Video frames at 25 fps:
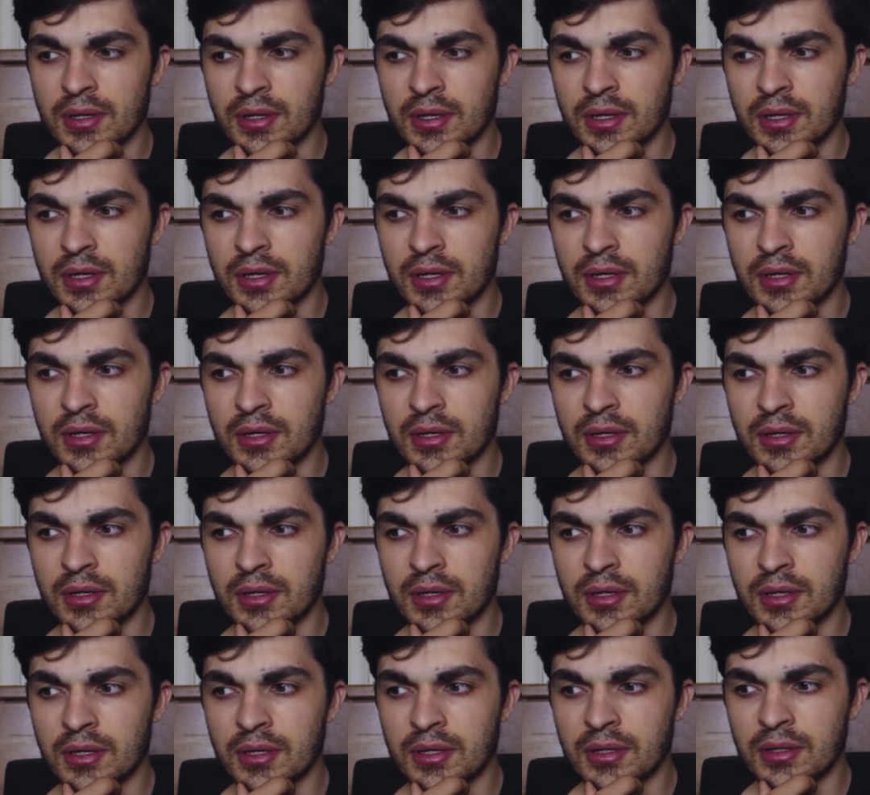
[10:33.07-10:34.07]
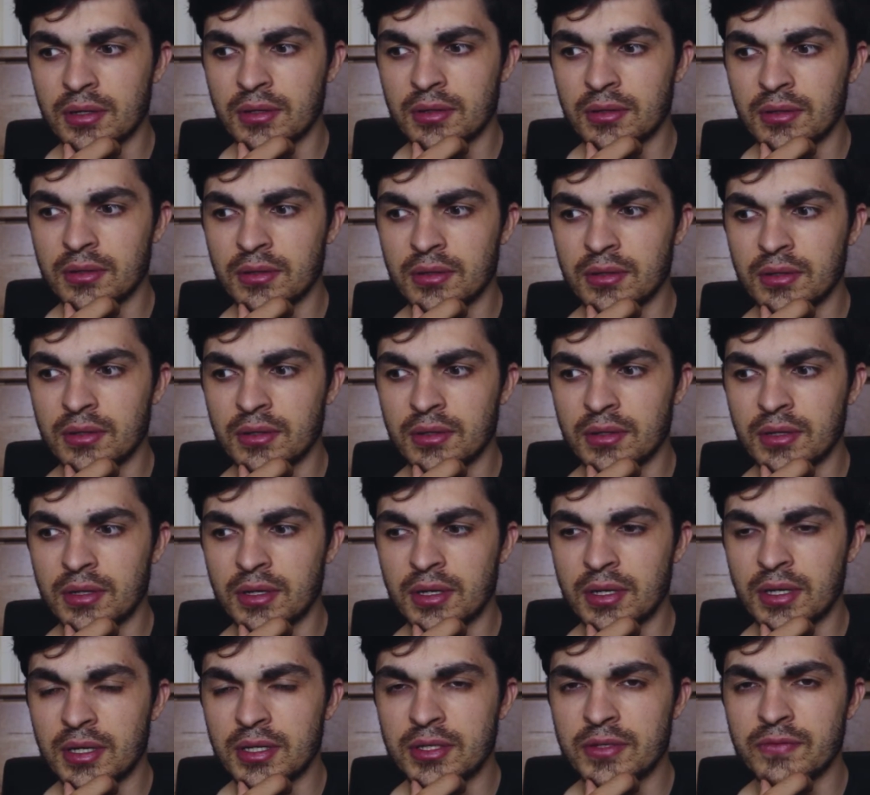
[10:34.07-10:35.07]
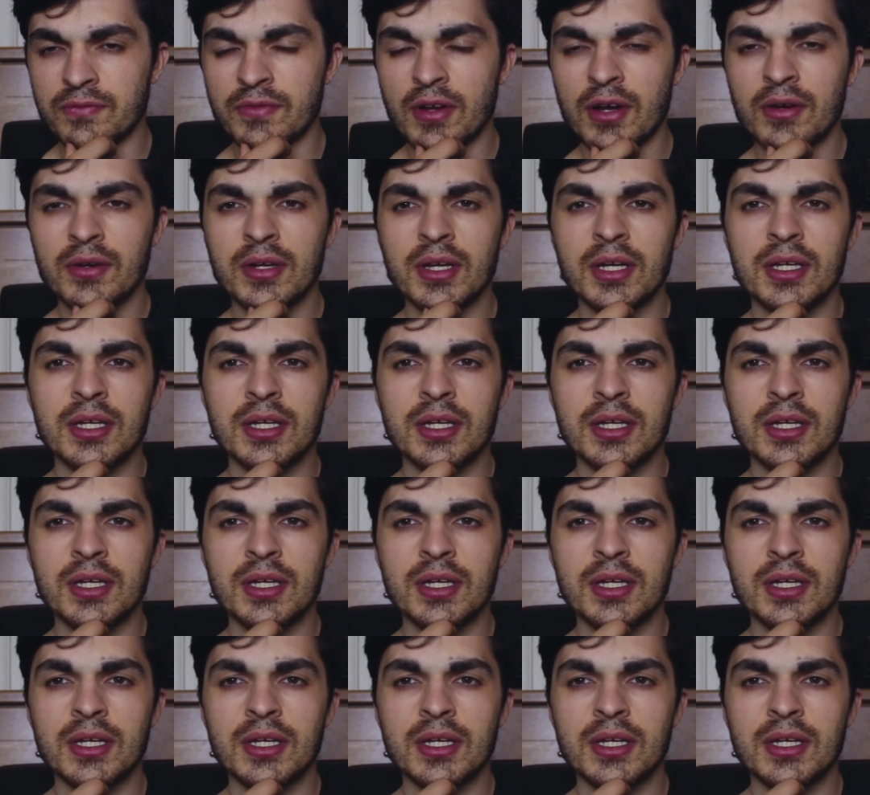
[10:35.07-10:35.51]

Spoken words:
and it's very